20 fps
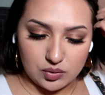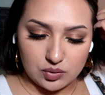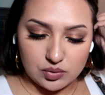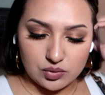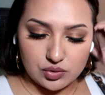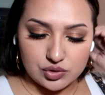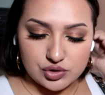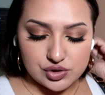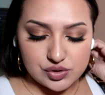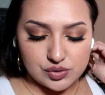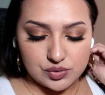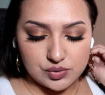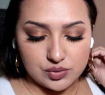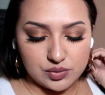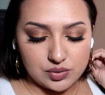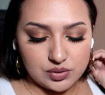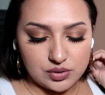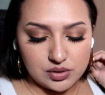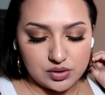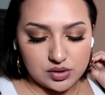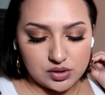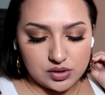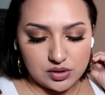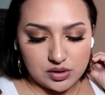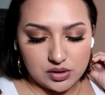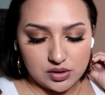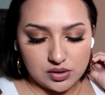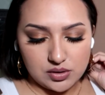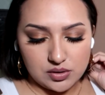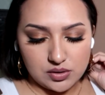Uju.
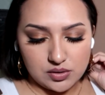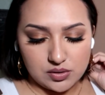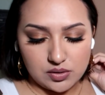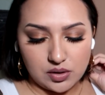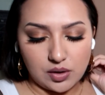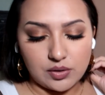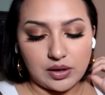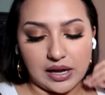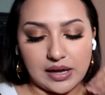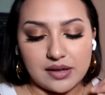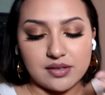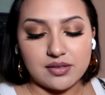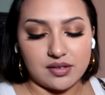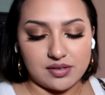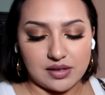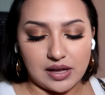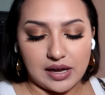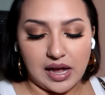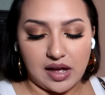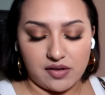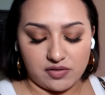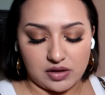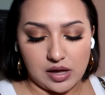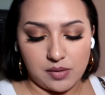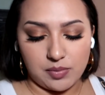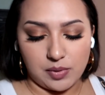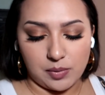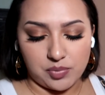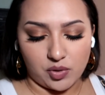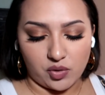Okay, and since I have
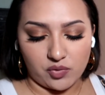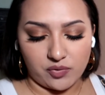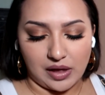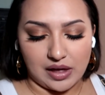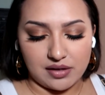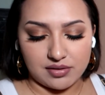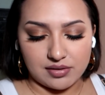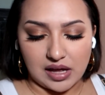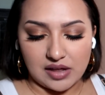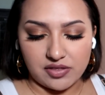K-pop profiles,